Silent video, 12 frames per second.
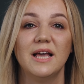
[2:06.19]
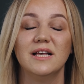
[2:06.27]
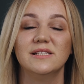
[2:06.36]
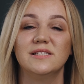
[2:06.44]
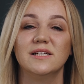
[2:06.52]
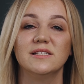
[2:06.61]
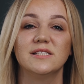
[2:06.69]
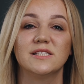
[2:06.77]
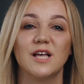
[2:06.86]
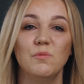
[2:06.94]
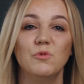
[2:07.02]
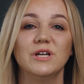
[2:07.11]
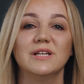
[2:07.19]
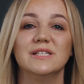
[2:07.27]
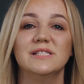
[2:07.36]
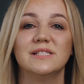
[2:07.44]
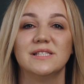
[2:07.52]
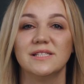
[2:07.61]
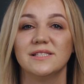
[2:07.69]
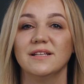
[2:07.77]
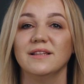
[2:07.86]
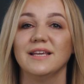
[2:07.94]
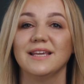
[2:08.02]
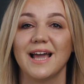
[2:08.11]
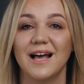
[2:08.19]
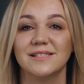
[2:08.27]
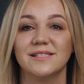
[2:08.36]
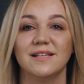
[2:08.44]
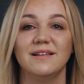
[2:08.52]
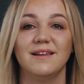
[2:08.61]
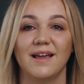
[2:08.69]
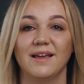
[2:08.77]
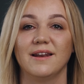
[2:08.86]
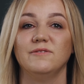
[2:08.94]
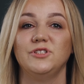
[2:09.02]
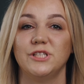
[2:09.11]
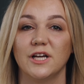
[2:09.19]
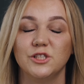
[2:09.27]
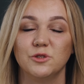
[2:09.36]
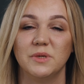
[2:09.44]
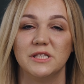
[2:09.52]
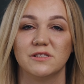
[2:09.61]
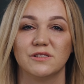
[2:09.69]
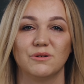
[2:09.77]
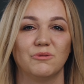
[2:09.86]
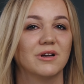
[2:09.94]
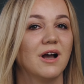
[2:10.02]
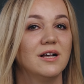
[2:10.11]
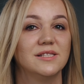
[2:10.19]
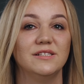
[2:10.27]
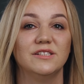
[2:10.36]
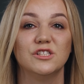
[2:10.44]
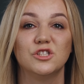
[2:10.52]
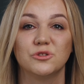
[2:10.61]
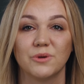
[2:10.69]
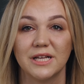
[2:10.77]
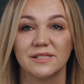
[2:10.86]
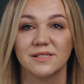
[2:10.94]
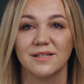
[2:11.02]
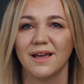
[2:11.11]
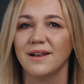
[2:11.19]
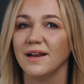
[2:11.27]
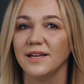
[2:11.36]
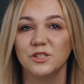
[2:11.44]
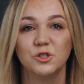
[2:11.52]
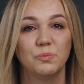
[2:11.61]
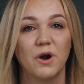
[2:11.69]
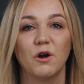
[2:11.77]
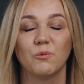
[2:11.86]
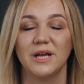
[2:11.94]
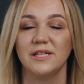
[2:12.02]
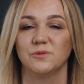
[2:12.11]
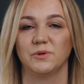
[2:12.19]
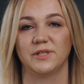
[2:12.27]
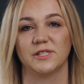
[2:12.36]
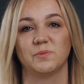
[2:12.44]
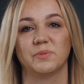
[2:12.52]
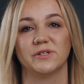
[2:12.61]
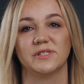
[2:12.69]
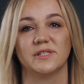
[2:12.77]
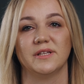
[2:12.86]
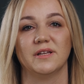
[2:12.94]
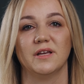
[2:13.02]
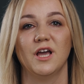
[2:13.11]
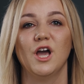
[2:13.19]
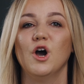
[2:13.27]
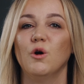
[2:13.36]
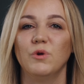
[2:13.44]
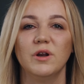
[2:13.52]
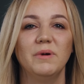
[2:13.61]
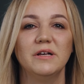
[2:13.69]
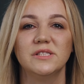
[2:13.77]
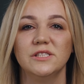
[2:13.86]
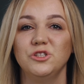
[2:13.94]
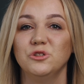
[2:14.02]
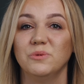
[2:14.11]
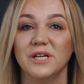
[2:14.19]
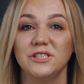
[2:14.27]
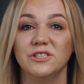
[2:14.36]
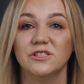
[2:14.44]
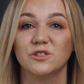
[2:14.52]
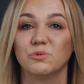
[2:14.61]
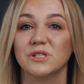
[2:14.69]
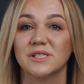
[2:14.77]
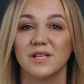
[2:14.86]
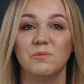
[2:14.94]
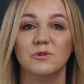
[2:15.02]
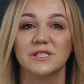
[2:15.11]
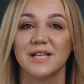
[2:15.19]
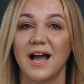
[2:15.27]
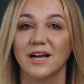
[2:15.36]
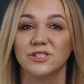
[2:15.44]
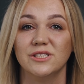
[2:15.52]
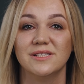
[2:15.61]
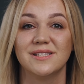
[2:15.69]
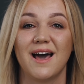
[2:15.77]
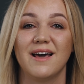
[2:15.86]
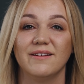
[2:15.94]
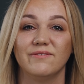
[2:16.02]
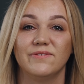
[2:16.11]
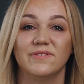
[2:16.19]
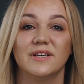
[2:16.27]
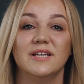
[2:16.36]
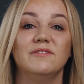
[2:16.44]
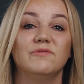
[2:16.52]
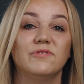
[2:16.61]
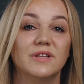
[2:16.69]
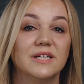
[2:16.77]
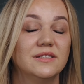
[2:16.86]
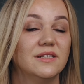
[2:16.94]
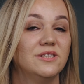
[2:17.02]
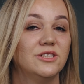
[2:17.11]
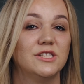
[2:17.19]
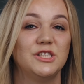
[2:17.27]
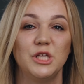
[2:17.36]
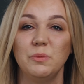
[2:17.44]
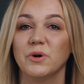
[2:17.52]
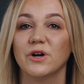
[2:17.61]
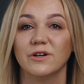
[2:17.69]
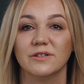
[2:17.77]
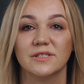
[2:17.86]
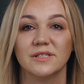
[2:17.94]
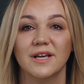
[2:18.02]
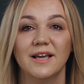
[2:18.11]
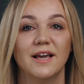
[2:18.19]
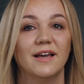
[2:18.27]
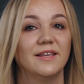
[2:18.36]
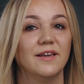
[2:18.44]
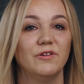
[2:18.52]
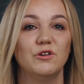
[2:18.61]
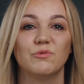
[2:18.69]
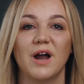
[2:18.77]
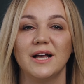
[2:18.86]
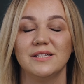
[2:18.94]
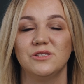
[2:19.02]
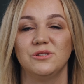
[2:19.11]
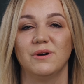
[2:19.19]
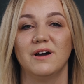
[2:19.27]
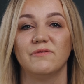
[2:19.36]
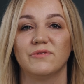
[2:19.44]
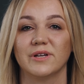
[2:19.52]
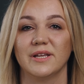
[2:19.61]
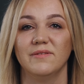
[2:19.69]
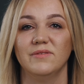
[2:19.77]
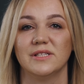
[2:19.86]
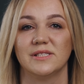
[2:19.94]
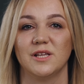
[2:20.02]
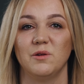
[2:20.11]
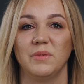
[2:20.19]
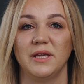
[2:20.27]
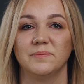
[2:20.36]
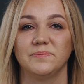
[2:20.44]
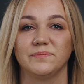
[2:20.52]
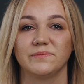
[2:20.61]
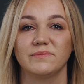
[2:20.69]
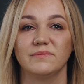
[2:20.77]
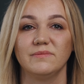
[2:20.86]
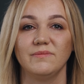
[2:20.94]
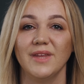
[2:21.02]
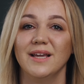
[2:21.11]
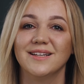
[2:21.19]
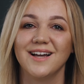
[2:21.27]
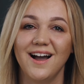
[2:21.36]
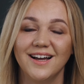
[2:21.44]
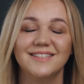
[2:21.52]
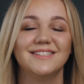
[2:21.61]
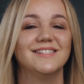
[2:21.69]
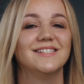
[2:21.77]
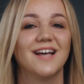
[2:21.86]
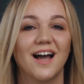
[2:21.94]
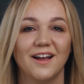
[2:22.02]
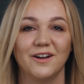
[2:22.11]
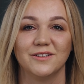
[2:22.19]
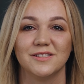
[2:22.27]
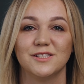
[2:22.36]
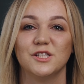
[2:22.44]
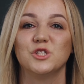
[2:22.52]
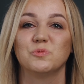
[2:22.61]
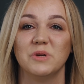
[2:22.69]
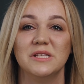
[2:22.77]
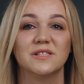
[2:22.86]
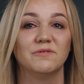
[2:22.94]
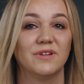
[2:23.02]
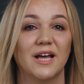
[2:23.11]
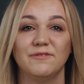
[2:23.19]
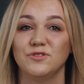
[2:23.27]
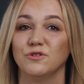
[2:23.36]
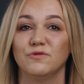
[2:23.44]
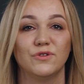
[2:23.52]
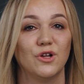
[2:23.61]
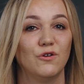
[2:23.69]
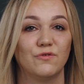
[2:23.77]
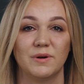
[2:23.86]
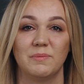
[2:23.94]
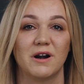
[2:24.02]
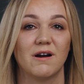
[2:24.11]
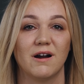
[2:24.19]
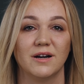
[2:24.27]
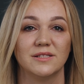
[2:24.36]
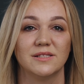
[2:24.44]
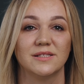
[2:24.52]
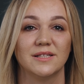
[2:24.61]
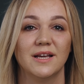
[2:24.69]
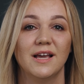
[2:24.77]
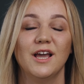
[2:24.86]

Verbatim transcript: Is there someone consistently casting negative judgments or causing distress, and I need to part ways with this person? What about situations where someone's actions had inflicted just deep hurt? giving rise to unforgiveness in me. God desires the springs of life to flow from our hearts.